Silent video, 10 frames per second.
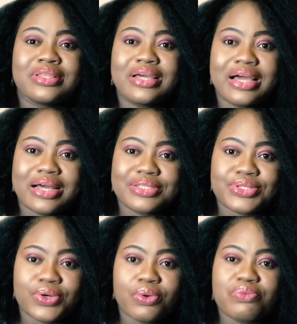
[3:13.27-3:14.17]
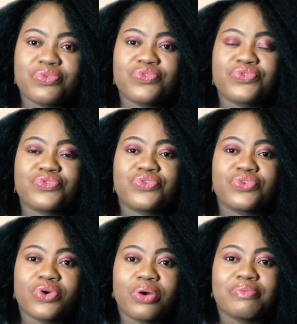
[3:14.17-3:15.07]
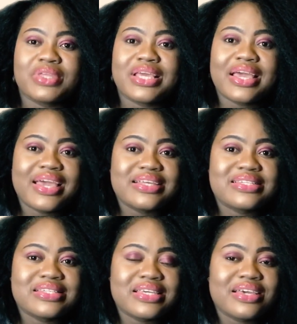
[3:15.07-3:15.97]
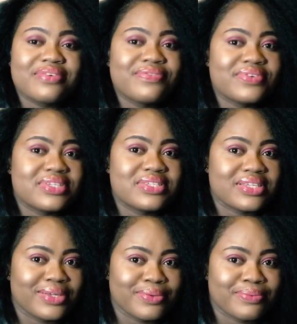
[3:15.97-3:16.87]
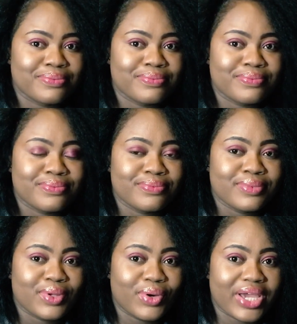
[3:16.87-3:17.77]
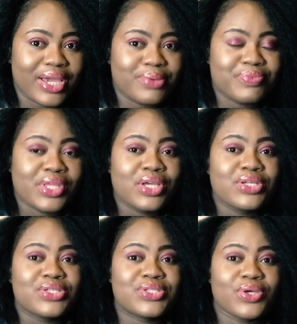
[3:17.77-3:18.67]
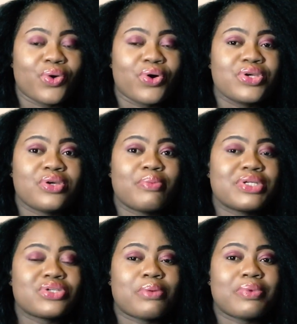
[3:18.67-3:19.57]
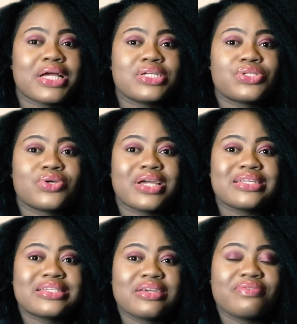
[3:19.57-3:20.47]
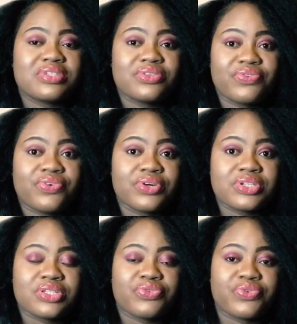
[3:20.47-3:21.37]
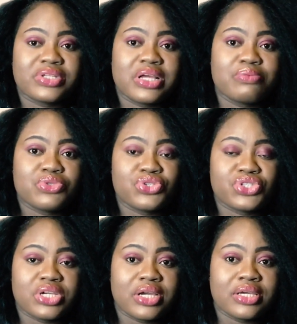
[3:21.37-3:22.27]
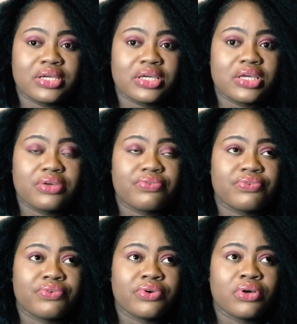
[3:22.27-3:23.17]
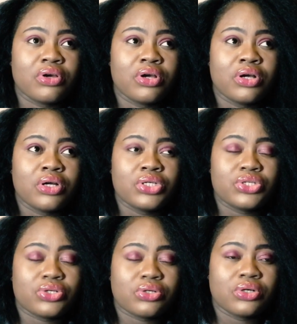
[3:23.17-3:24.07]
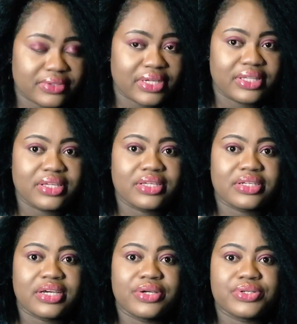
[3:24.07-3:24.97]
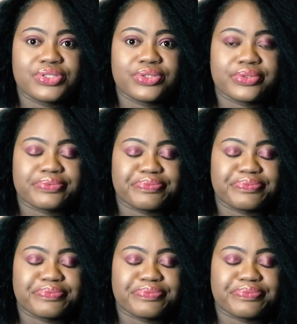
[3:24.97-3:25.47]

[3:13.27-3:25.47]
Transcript: the outcome from SKVC. Okay, so you're meant to apply to SKVC first for them to check if you're. I think I got you.